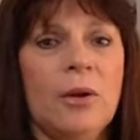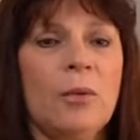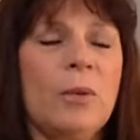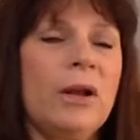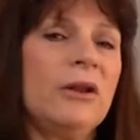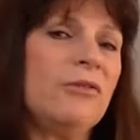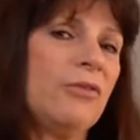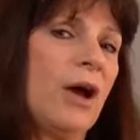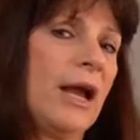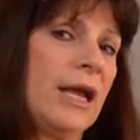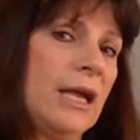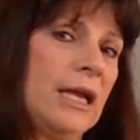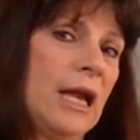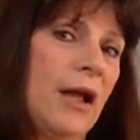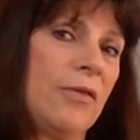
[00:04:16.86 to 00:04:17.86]
Well, if I
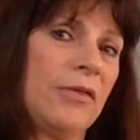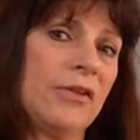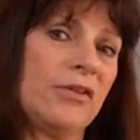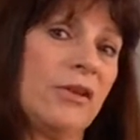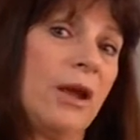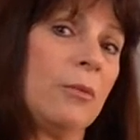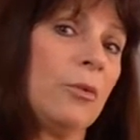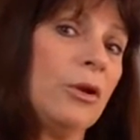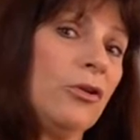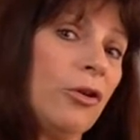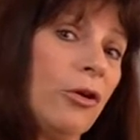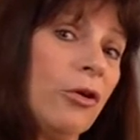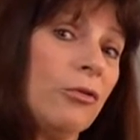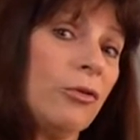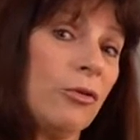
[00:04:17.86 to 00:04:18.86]
can get the same
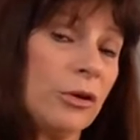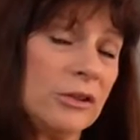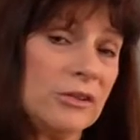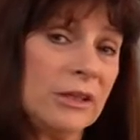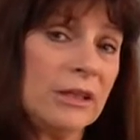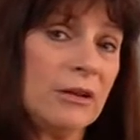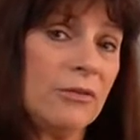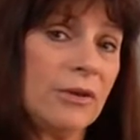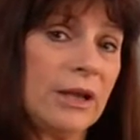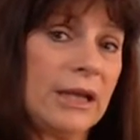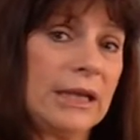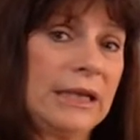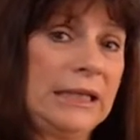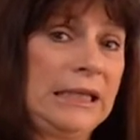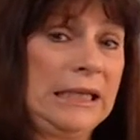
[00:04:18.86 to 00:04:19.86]
return for a
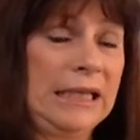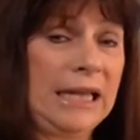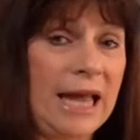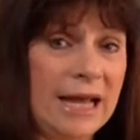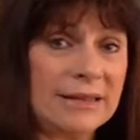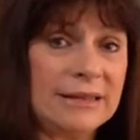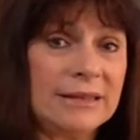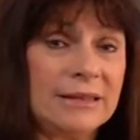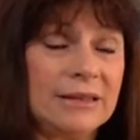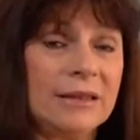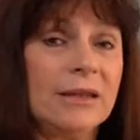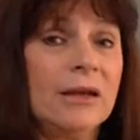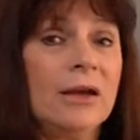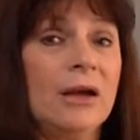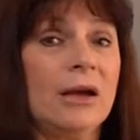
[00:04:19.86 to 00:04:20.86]
significantly less
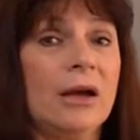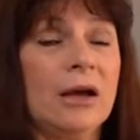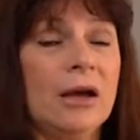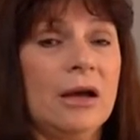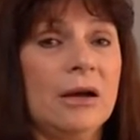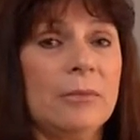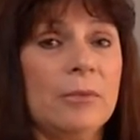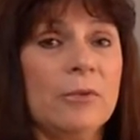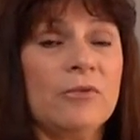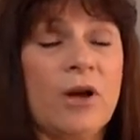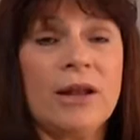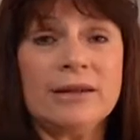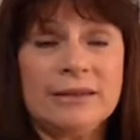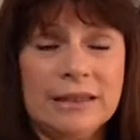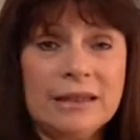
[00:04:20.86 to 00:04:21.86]

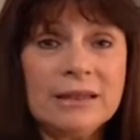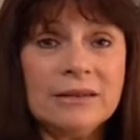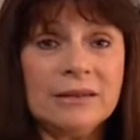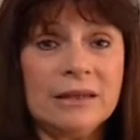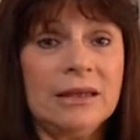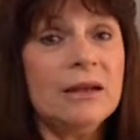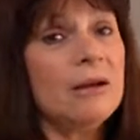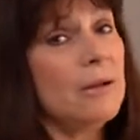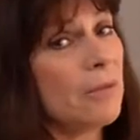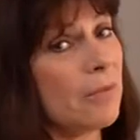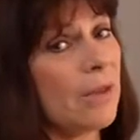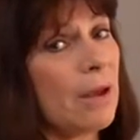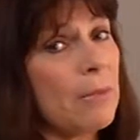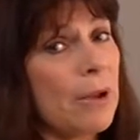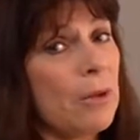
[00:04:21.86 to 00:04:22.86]
volatility,
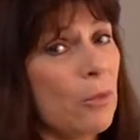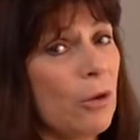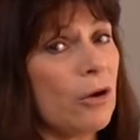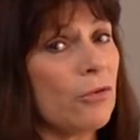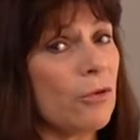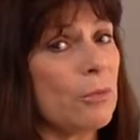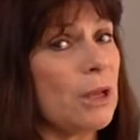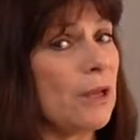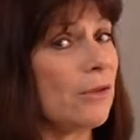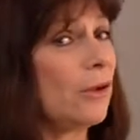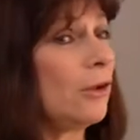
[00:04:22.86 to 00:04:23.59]
that might work for me in